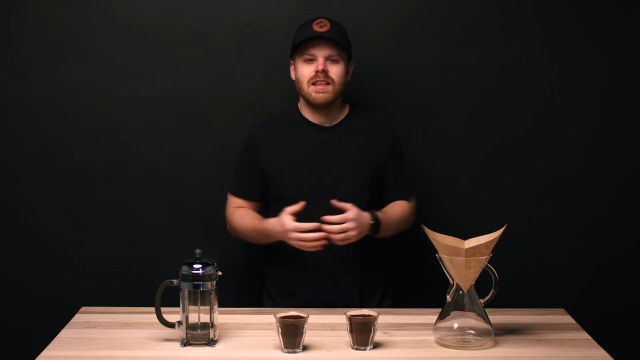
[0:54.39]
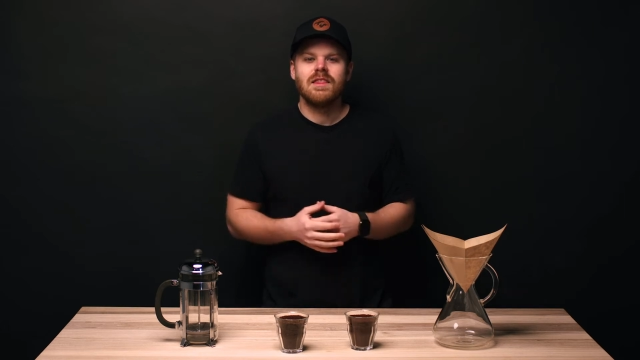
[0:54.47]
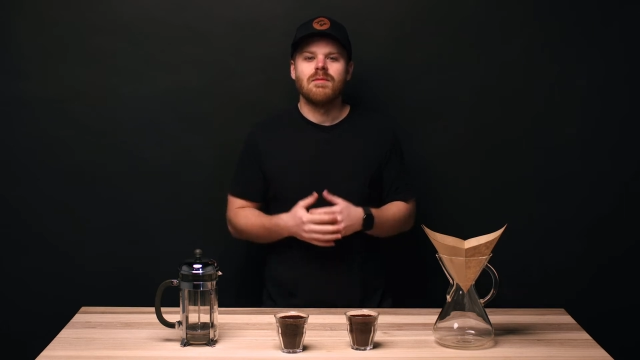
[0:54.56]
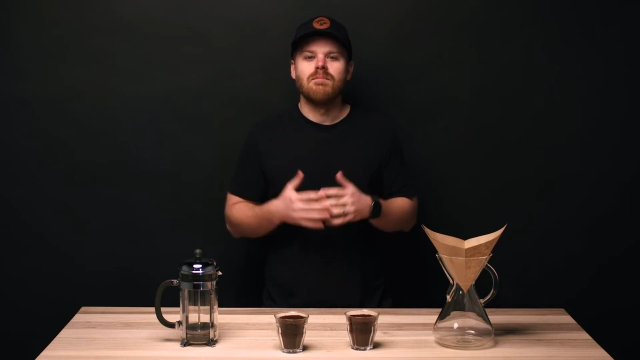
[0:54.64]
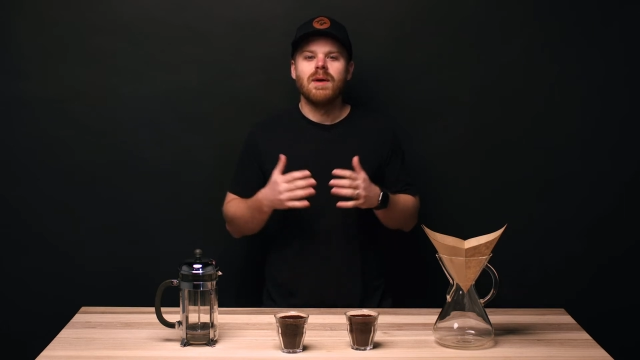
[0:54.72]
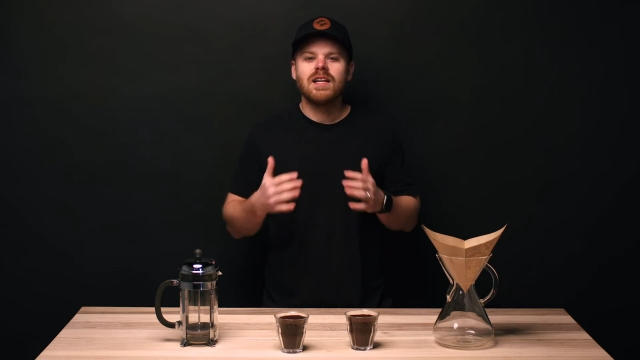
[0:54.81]

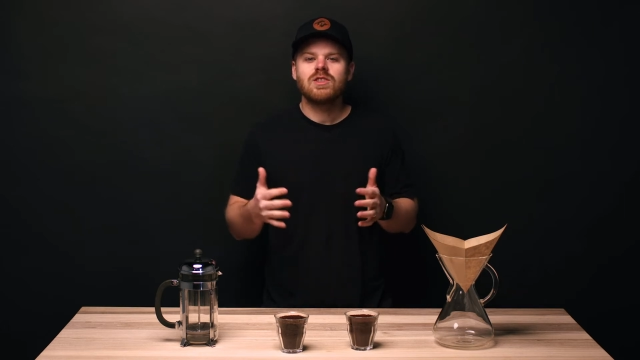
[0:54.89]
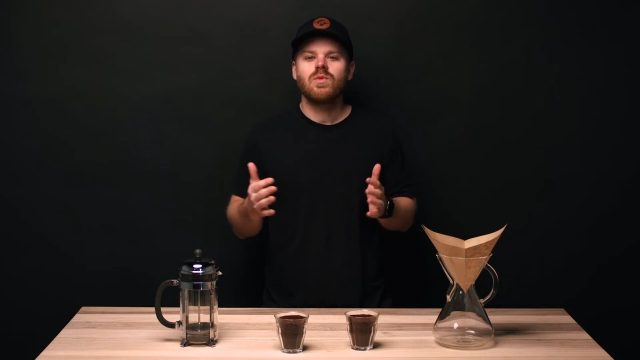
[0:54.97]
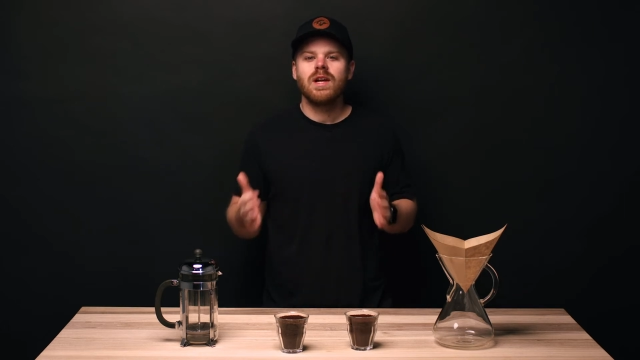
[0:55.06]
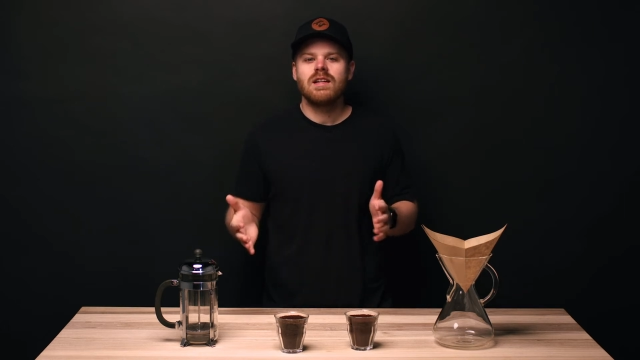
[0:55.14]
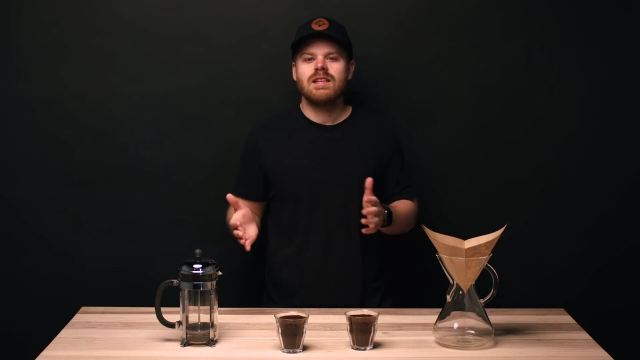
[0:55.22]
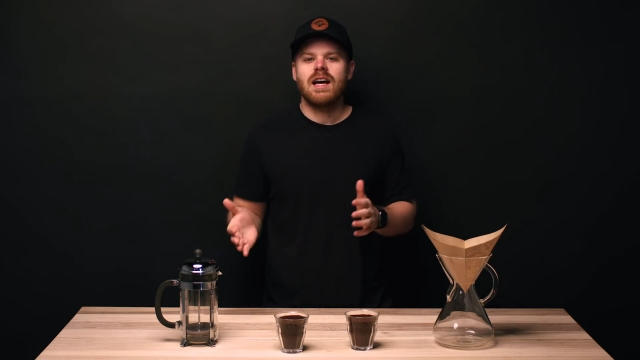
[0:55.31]
The best
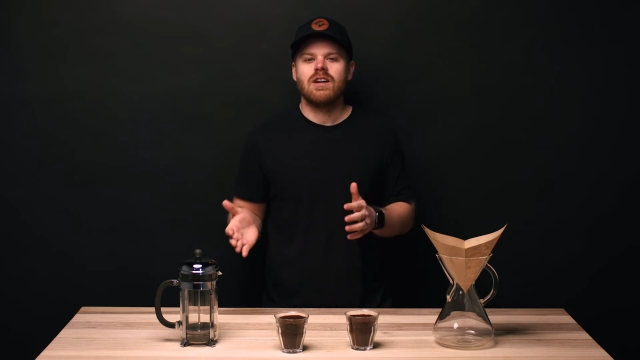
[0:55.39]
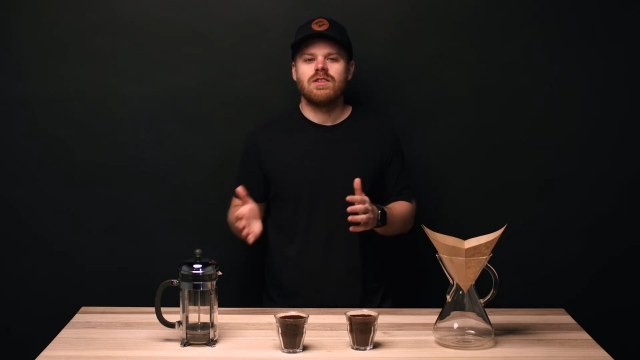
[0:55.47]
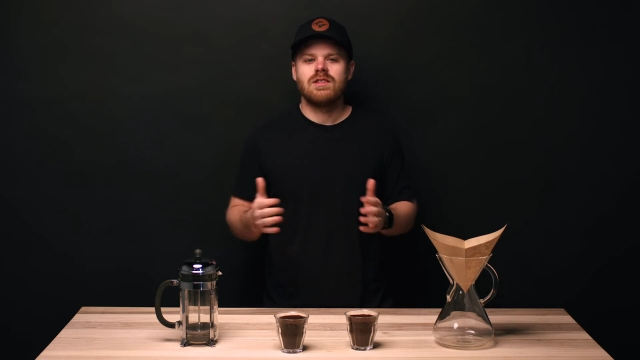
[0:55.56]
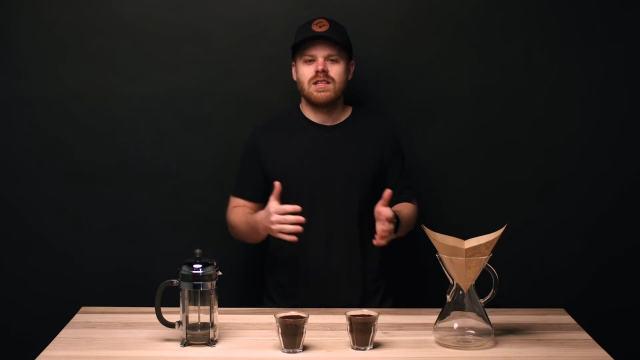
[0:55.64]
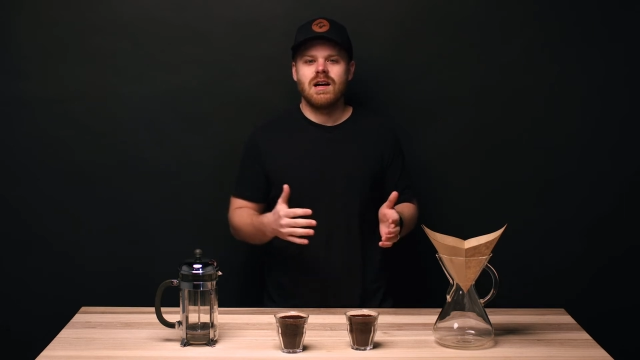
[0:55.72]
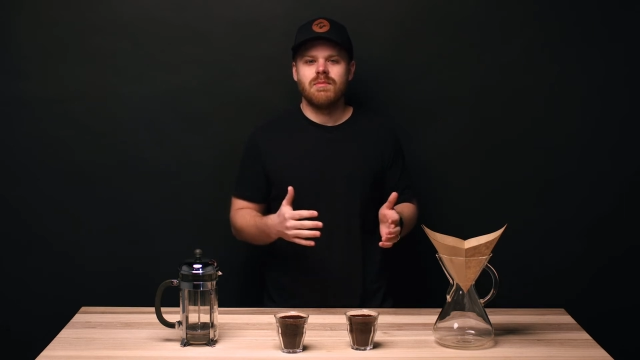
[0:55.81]
way to tackle
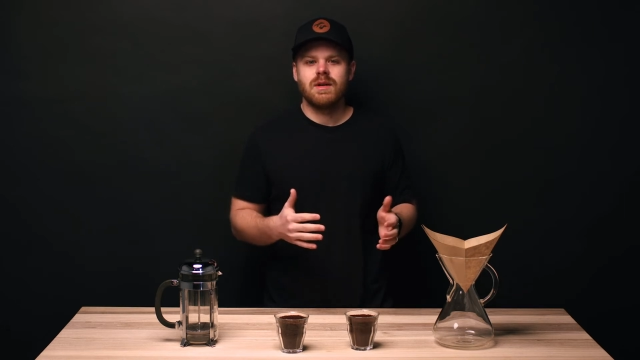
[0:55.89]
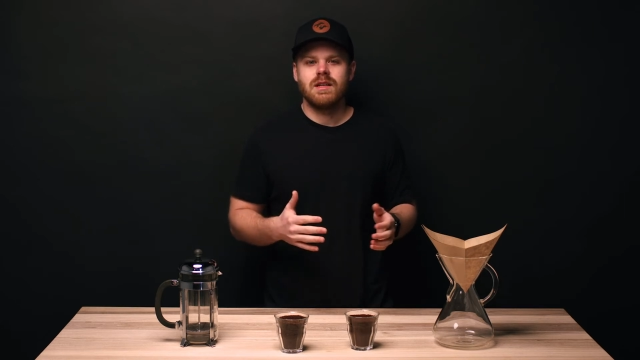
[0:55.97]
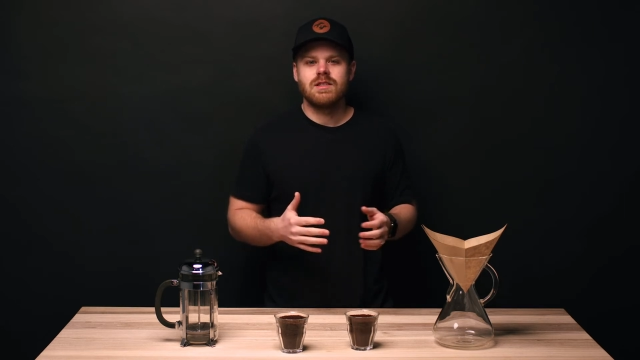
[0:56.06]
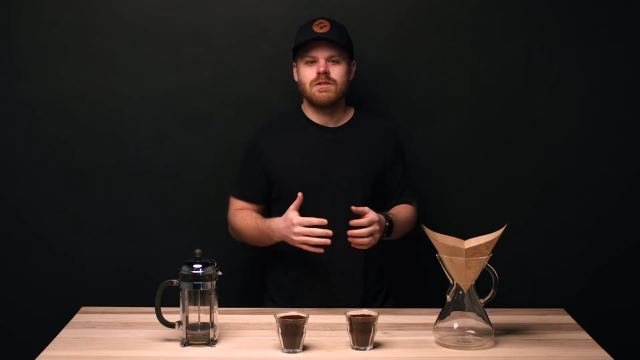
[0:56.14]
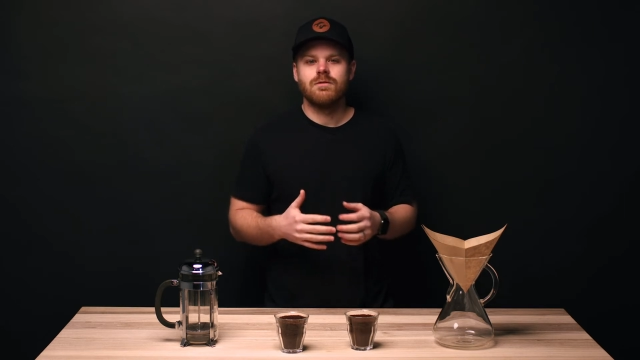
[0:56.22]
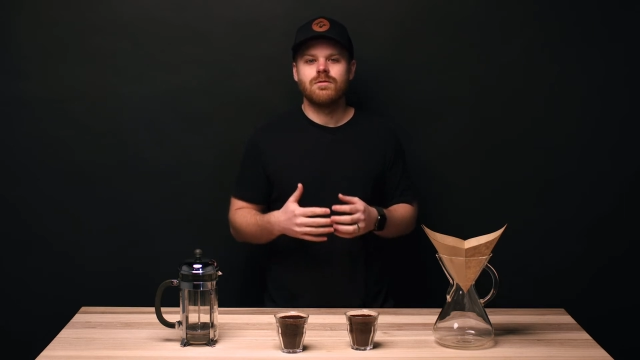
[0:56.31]
this topic
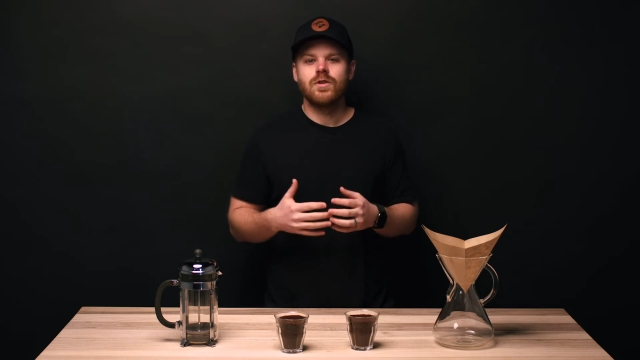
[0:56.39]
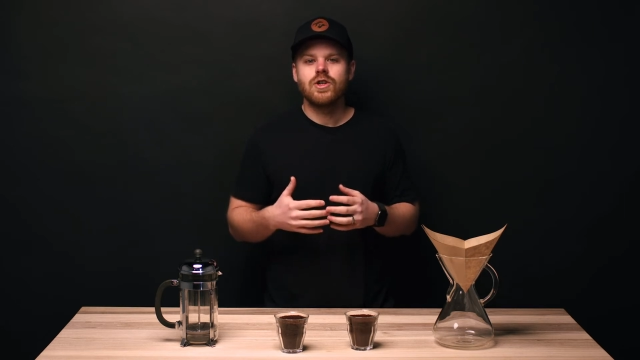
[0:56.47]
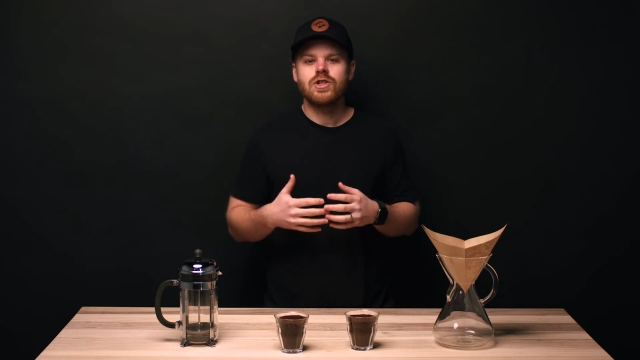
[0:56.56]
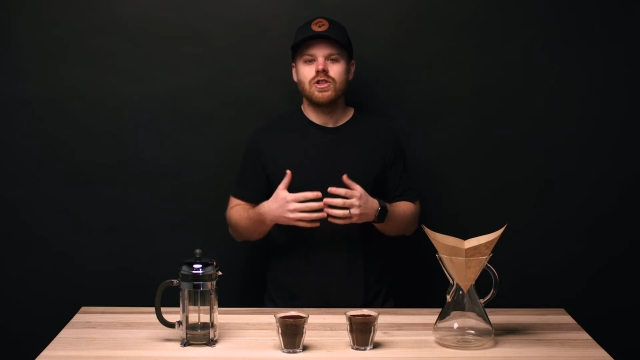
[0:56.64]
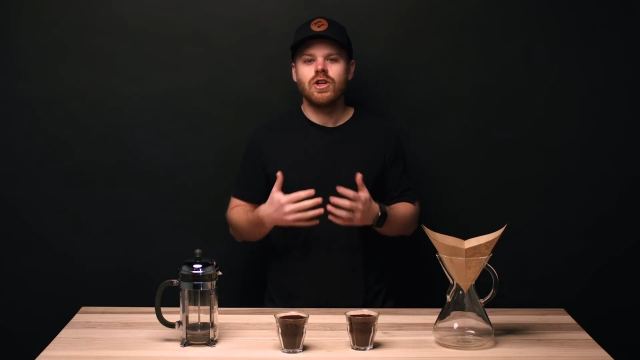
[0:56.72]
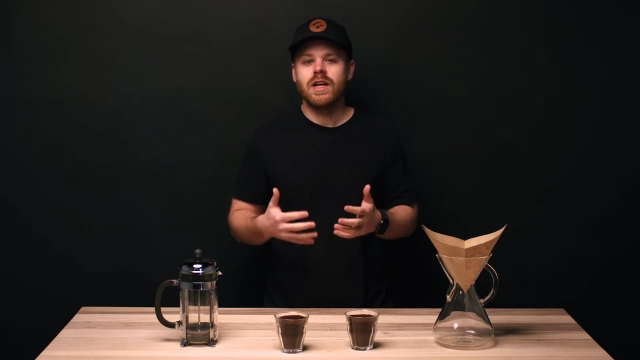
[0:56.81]
is to
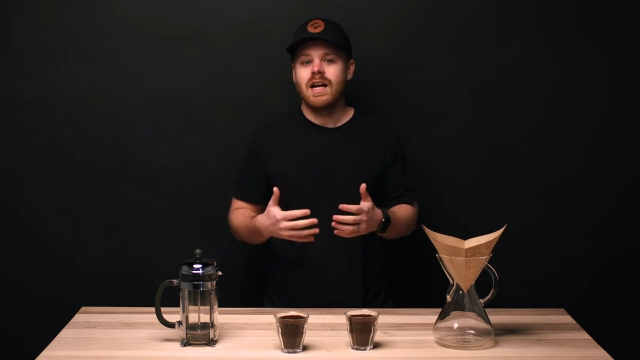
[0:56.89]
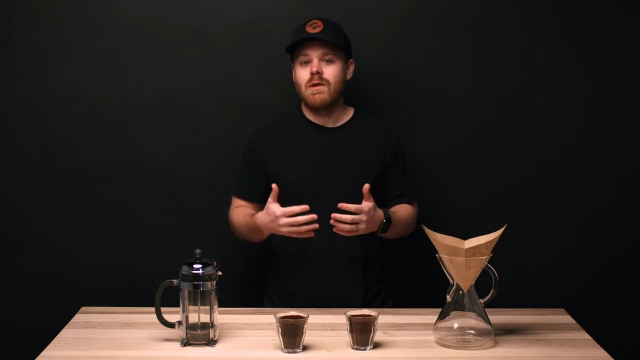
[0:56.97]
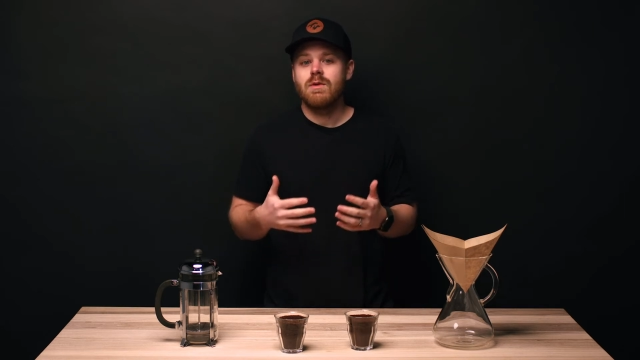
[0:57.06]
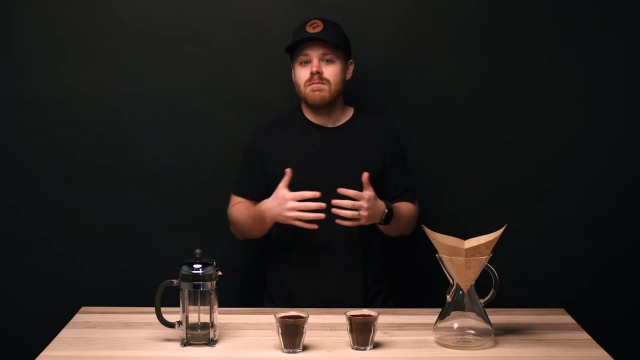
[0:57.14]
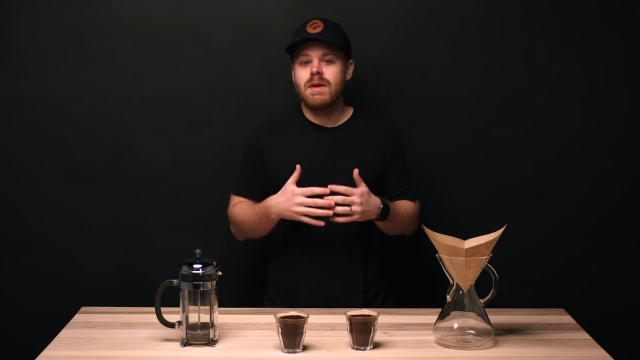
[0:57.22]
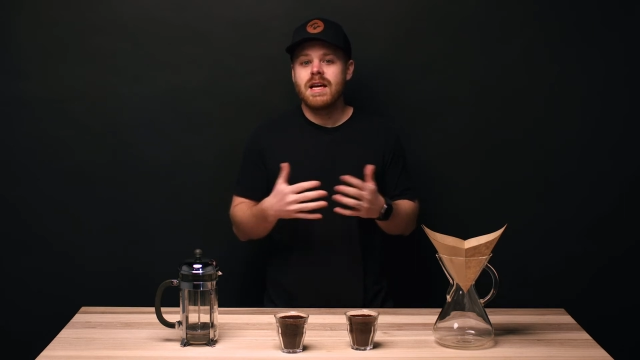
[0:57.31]
first look at how
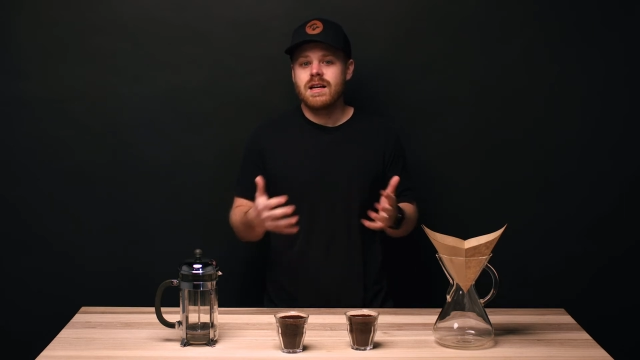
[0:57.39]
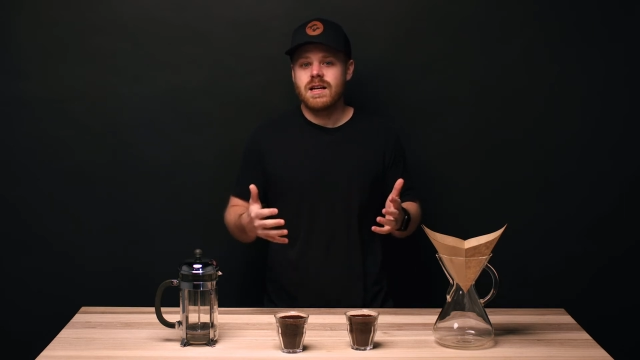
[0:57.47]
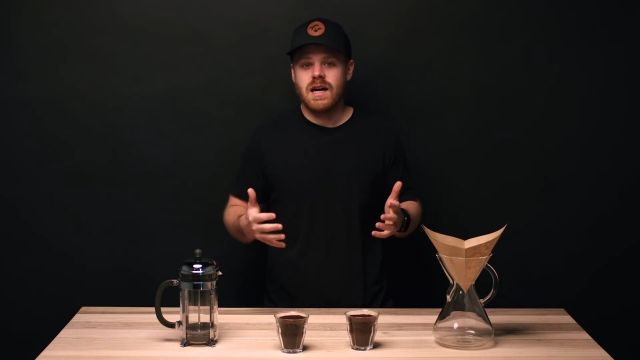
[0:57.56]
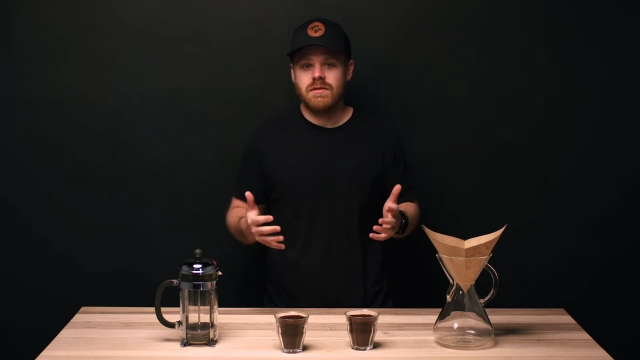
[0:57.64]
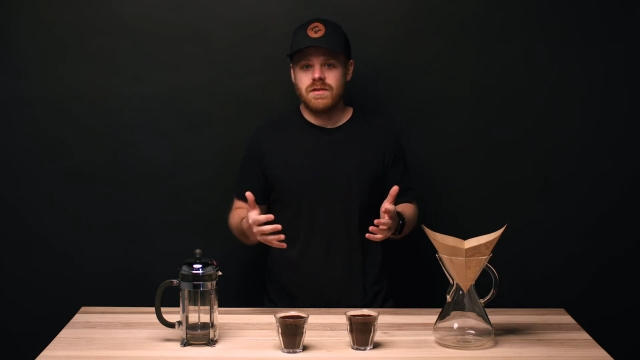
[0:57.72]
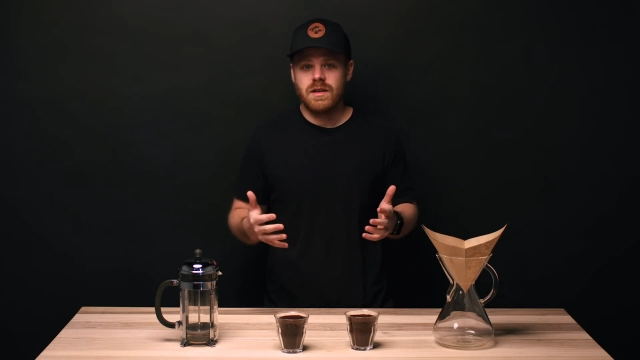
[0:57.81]
we make
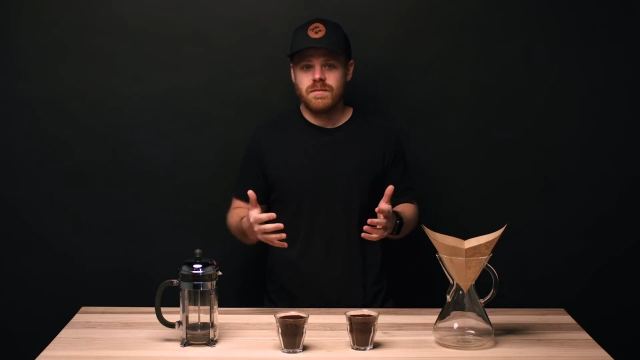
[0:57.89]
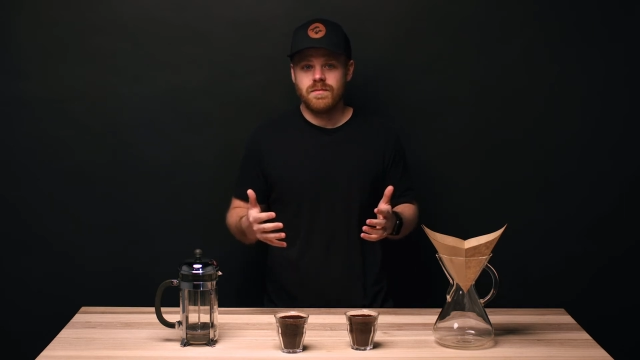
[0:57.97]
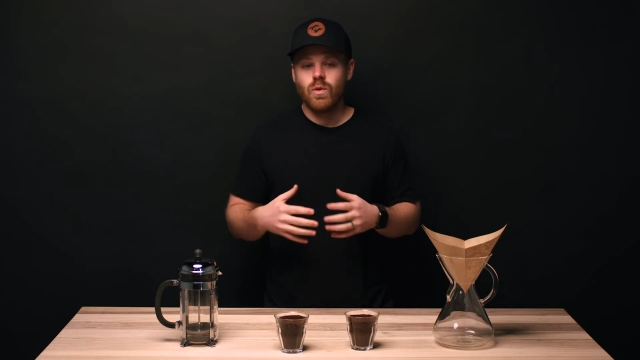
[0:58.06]
coffee.